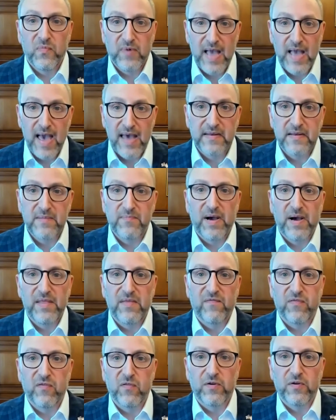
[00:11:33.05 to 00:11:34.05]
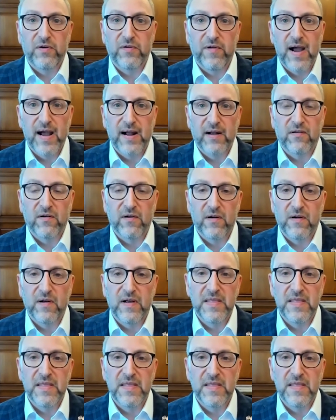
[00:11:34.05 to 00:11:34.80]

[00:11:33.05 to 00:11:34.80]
headed by the floor director,